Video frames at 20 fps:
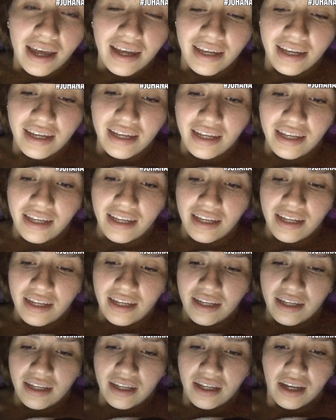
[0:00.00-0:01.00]

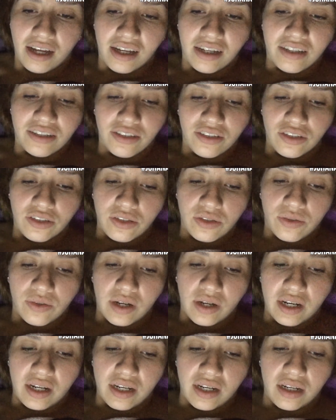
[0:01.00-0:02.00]
hey, so
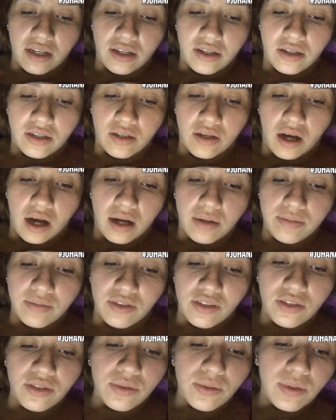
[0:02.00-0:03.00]
right now I'm
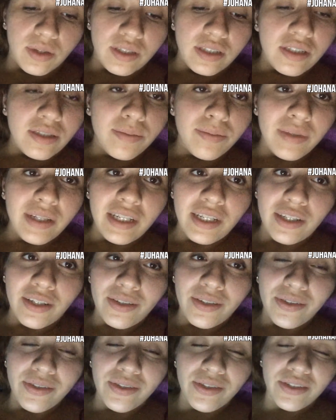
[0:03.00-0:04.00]
just watching
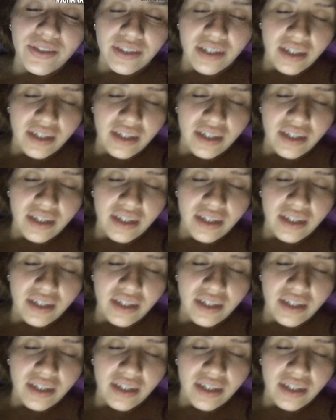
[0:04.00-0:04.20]
videos